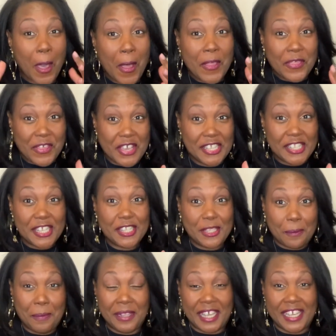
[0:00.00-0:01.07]
This is the
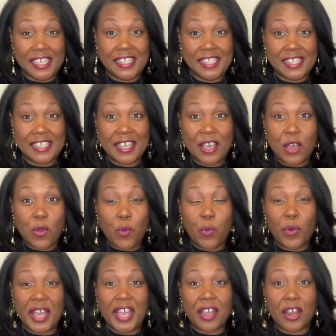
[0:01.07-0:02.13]
place
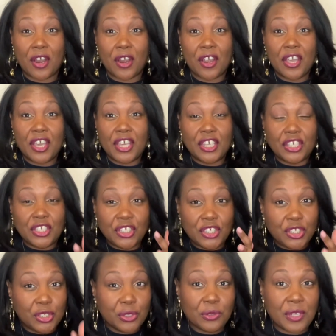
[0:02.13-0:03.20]
where
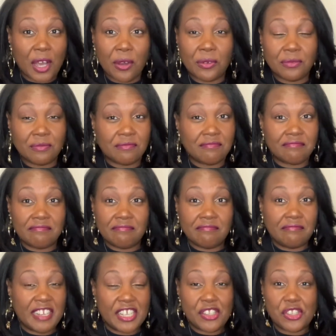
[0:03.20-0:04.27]
you don't
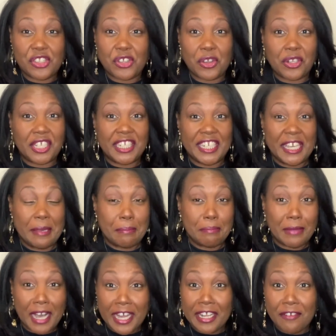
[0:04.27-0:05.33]
necessarily need
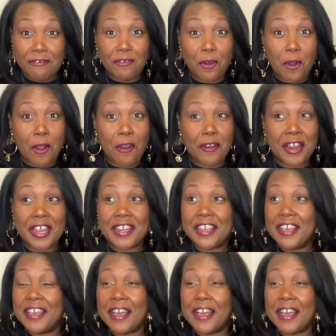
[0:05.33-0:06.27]
money for it.